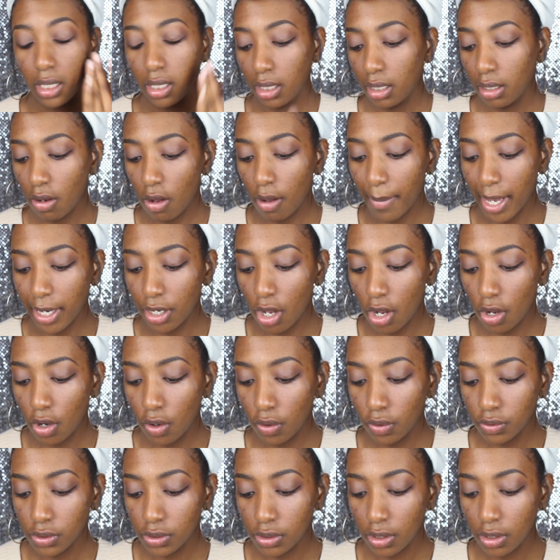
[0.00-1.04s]
under the
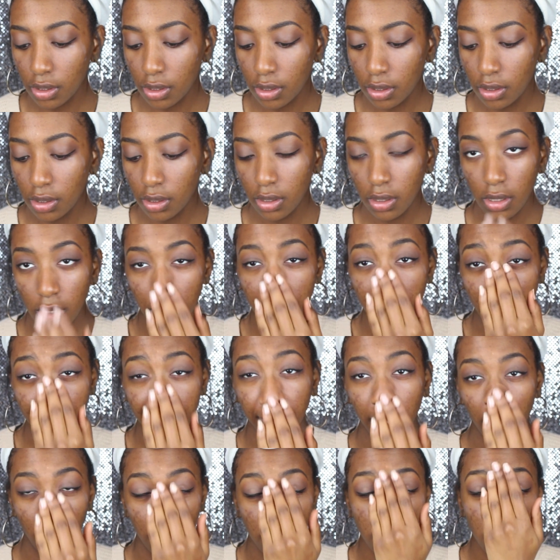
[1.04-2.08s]
eyes,
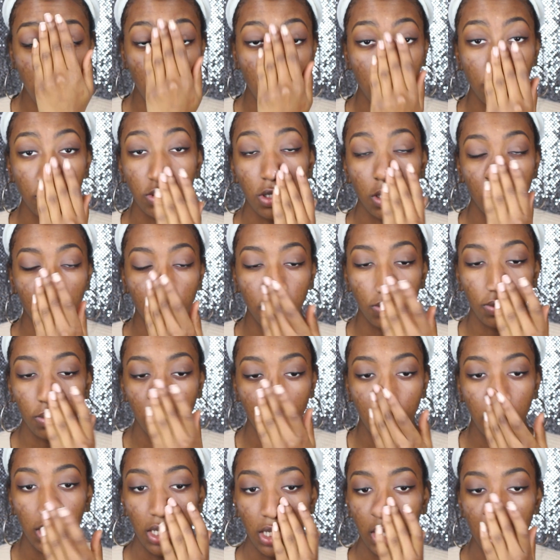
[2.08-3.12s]
on
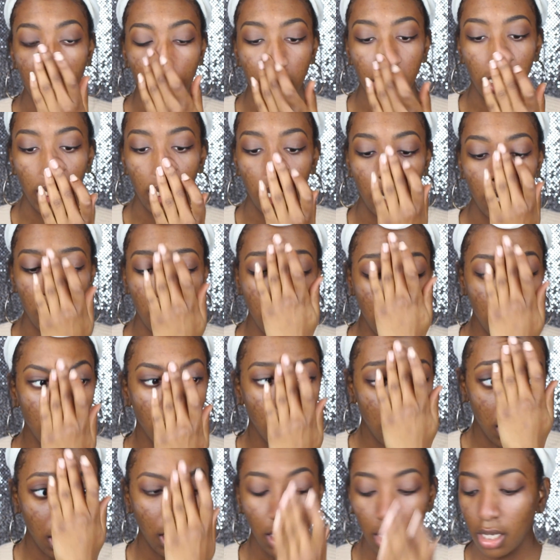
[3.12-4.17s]
my nose,
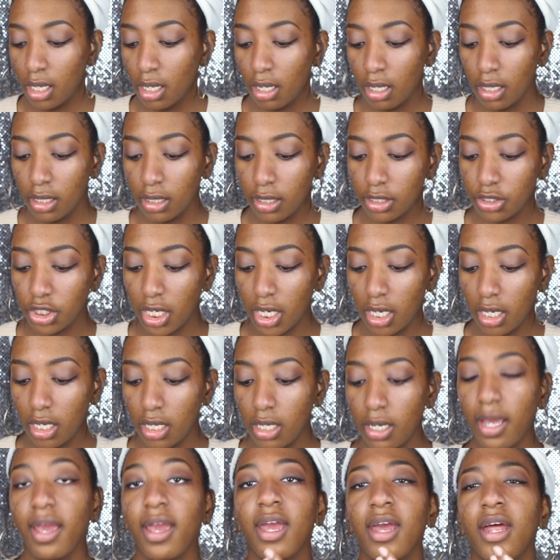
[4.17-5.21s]
the
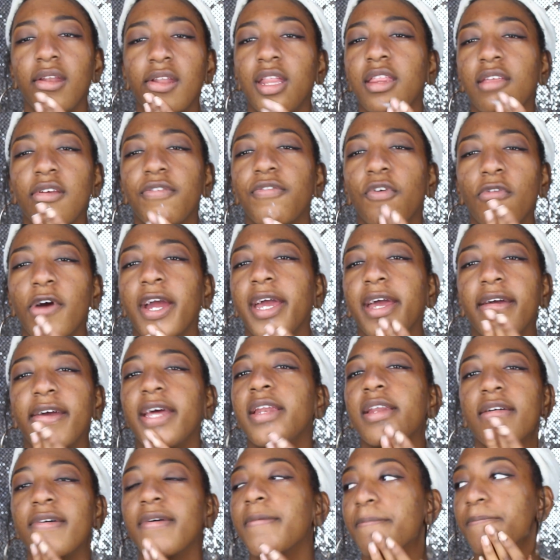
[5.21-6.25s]
chin, and
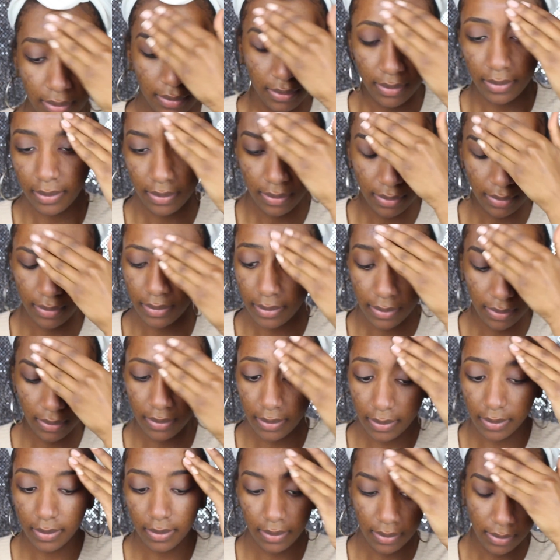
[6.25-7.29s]
the forehead.
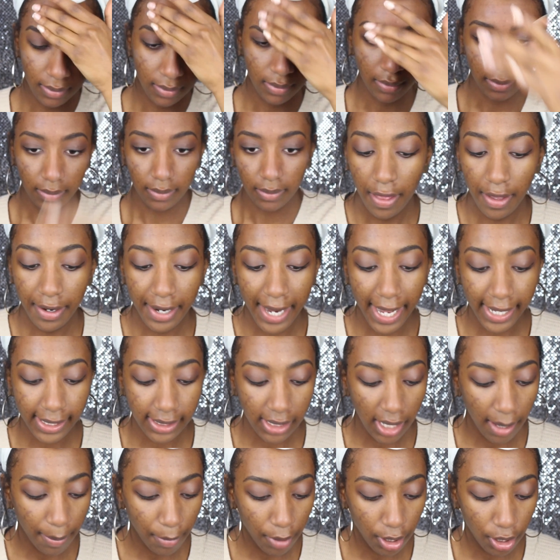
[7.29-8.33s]
The next
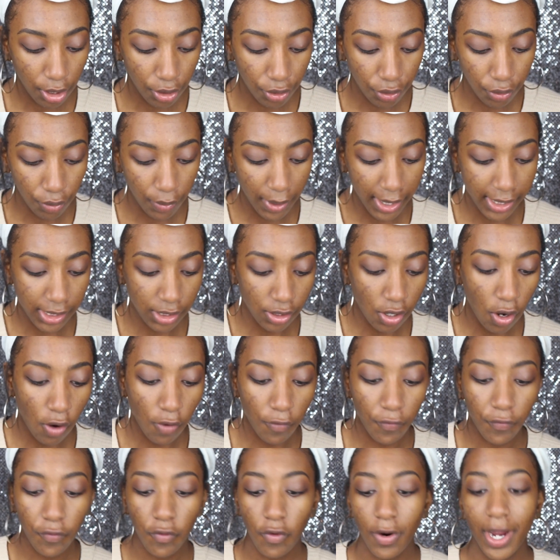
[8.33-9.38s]
thing I'm going to do is
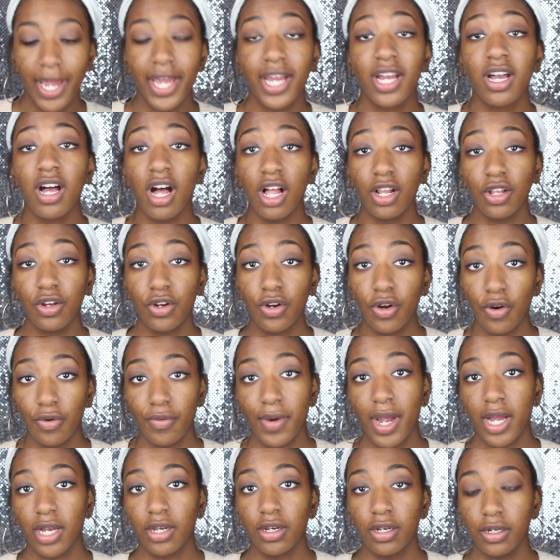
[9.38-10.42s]
go for a color
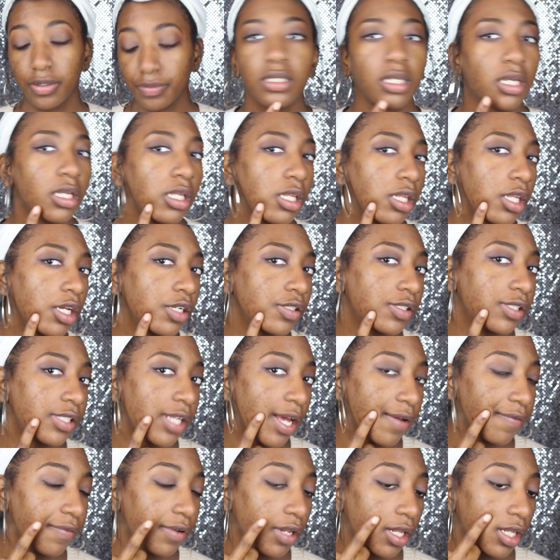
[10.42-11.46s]
corrector. There's
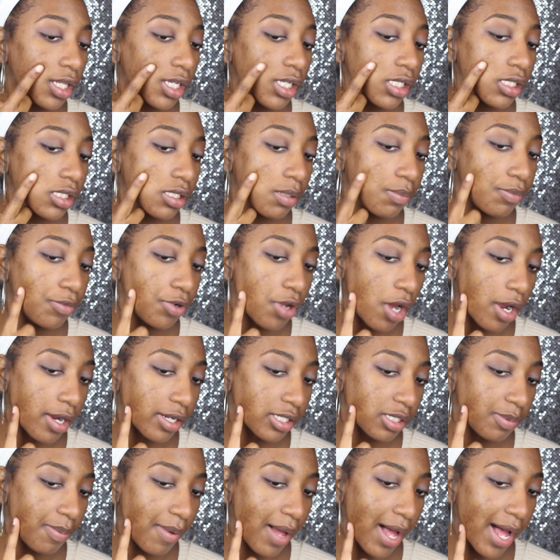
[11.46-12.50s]
definitely some
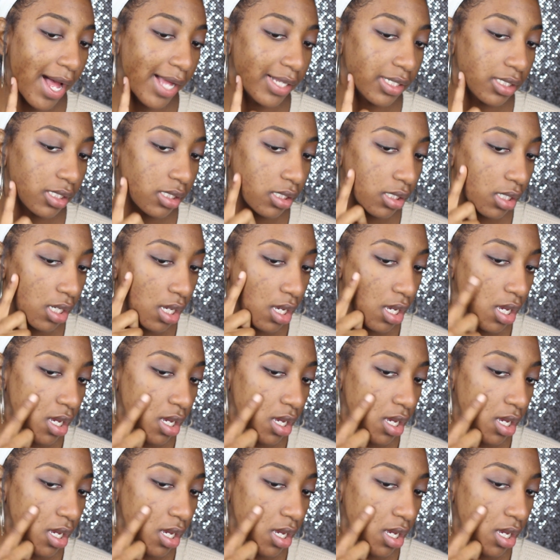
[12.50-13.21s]
dark spots